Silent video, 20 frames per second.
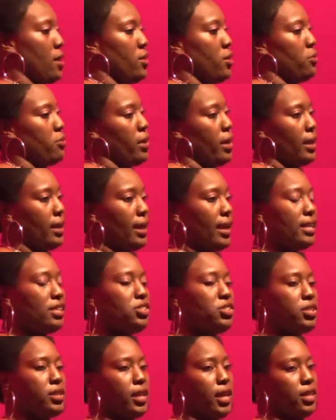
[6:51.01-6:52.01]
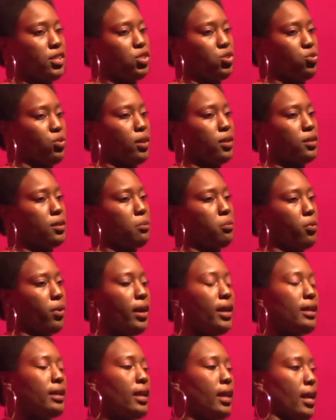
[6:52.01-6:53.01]
The radiation has shrunk the
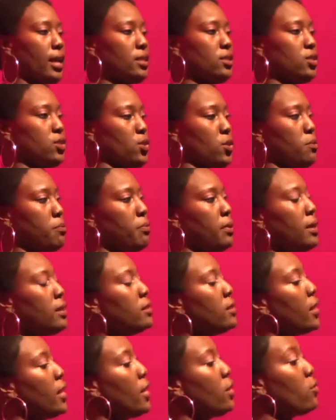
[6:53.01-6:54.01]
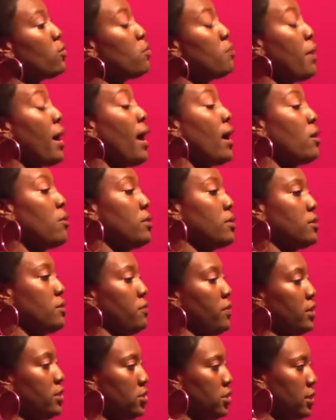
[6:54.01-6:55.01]
brain cancer, but they grew back with
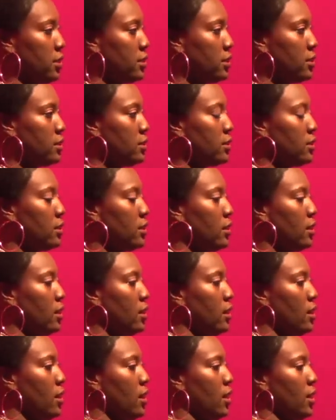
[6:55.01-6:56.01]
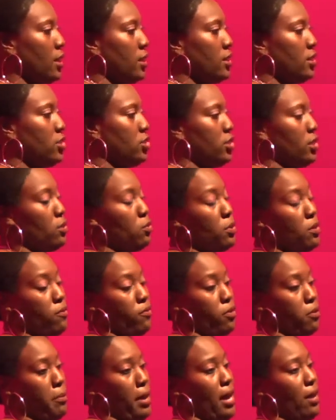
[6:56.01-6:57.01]
a vengeance. She
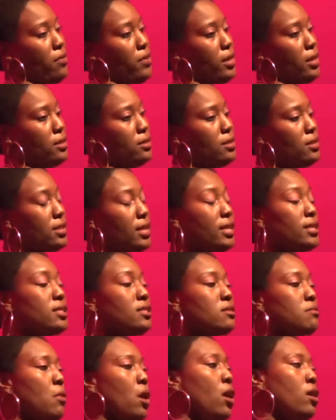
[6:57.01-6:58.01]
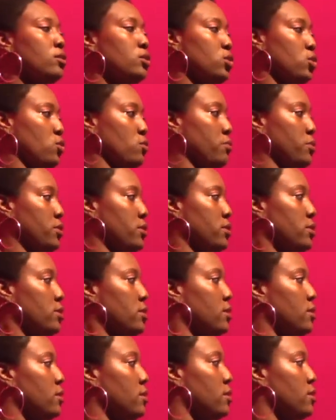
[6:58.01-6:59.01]
went from having 6 small
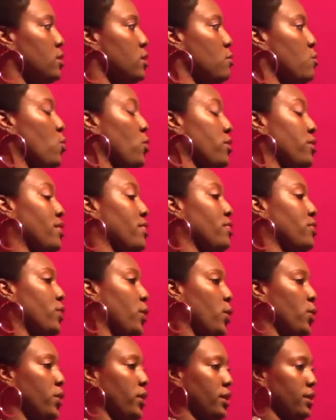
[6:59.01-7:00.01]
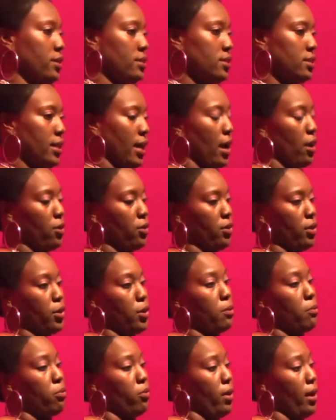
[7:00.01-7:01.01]
tumors to more than 30 scattered in
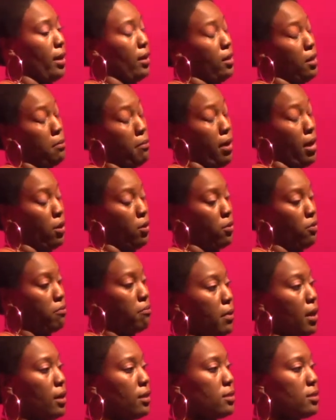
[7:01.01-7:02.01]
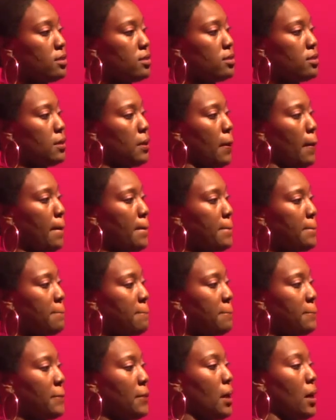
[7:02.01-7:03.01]
her brain in a matter months.
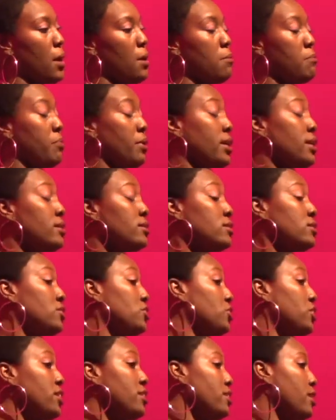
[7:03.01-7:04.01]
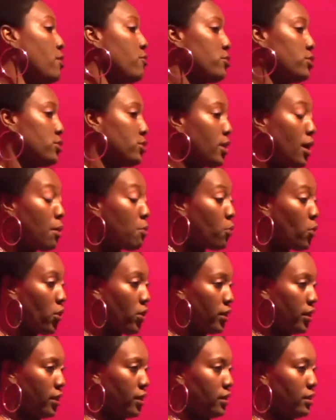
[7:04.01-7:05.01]
But she never stopped
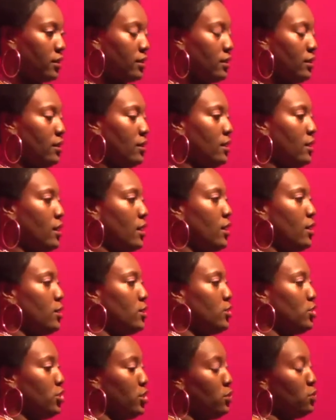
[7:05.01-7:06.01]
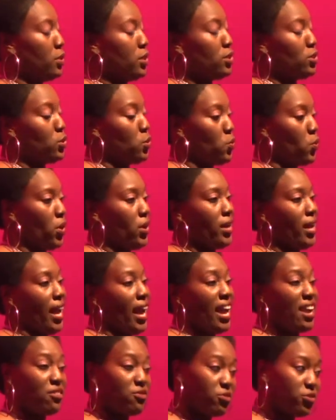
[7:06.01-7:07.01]
working. She went to
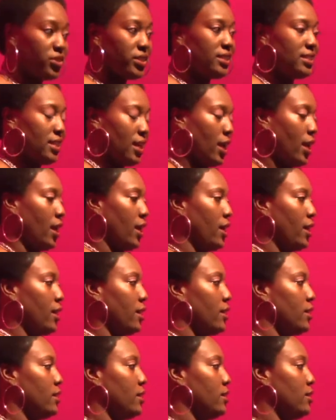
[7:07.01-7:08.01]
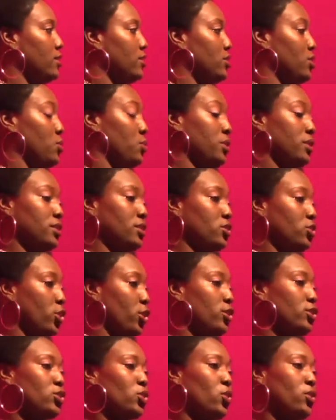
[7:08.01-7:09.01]
work every day. She went to
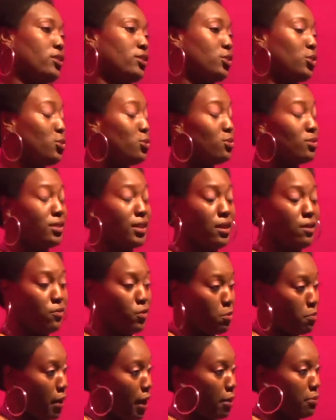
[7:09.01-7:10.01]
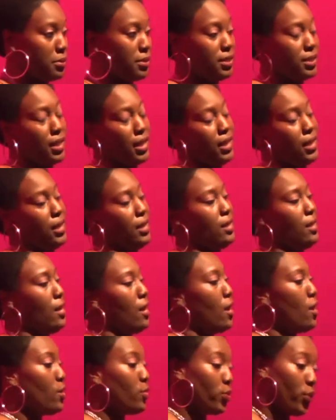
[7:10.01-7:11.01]
church on Tuesday for Bible study,
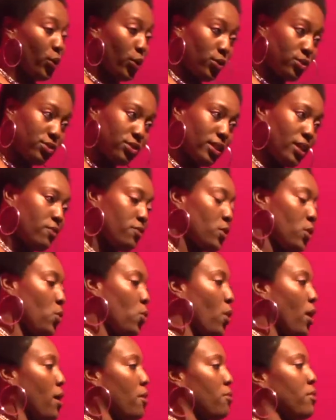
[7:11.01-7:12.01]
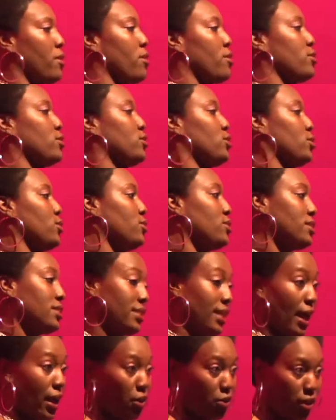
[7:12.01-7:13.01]
Thursday for choir rehearsals,
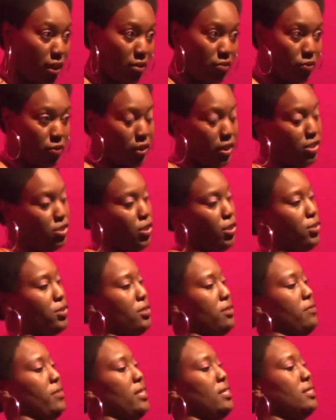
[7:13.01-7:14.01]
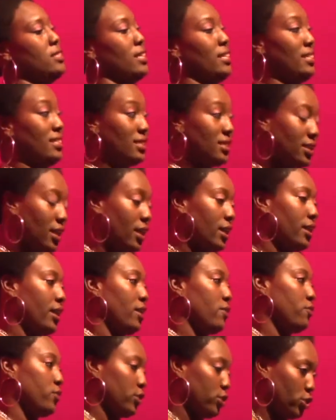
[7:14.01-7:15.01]
Saturday for in-church events, and
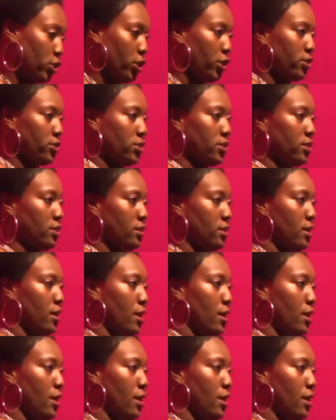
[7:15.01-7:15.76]
Sunday for church.